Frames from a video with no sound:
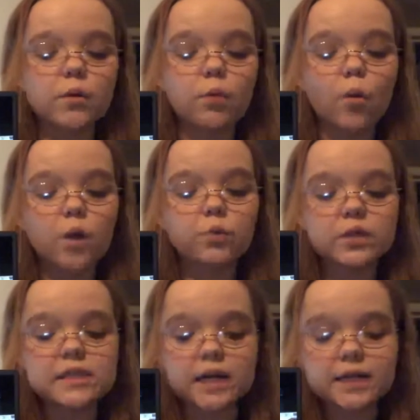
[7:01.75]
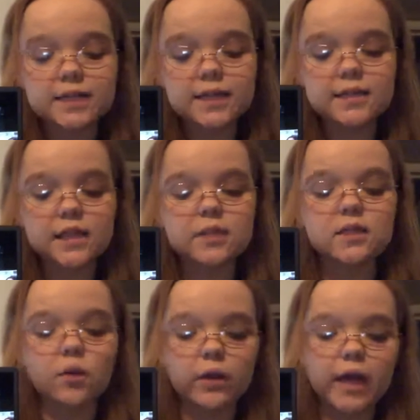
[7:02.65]
with one-word sentences, then
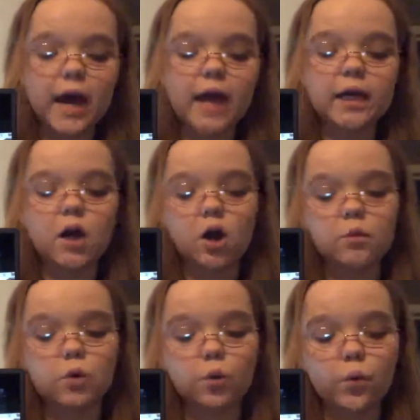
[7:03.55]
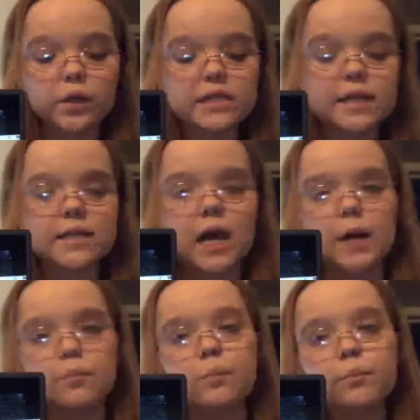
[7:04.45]
slowly adding on more words as
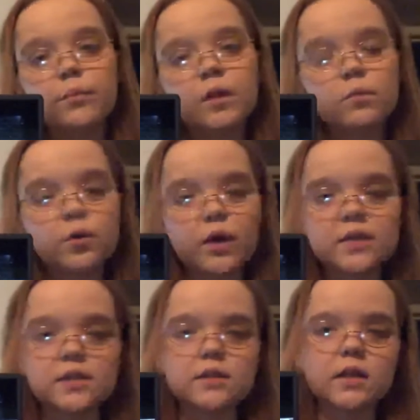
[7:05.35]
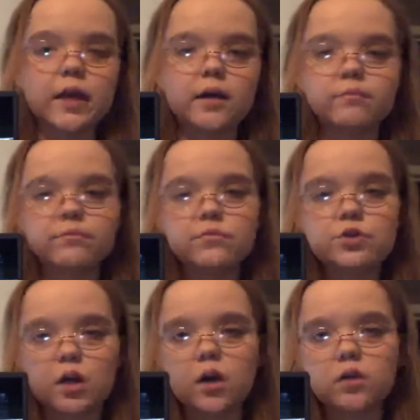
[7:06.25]
time progresses, like
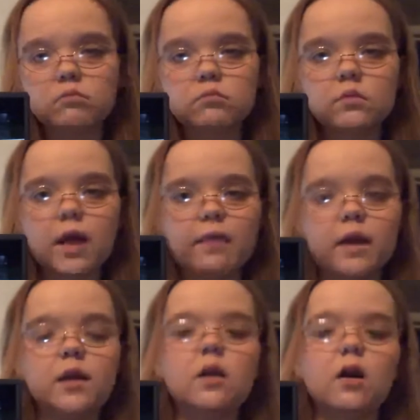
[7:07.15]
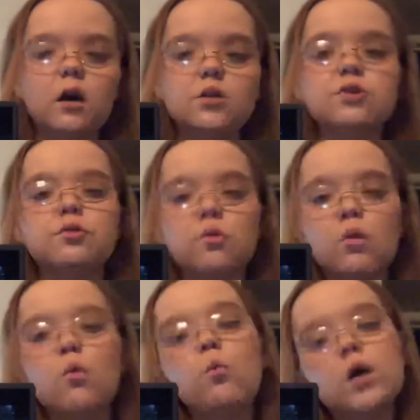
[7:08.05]
truck, and then on to
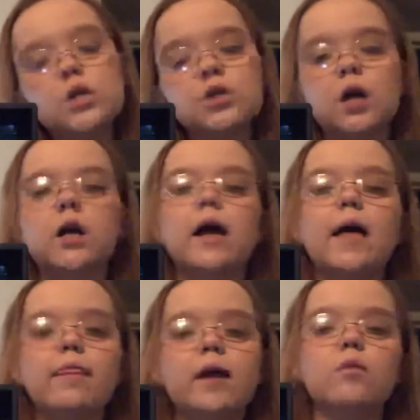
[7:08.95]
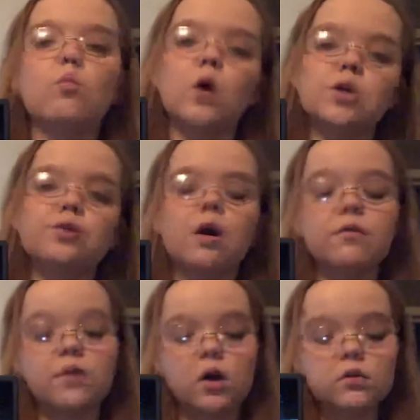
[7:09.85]
one truck, and then one truck
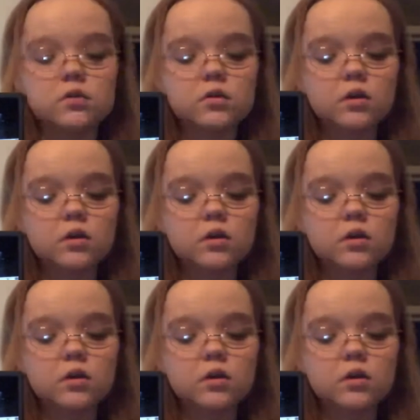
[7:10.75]
falls.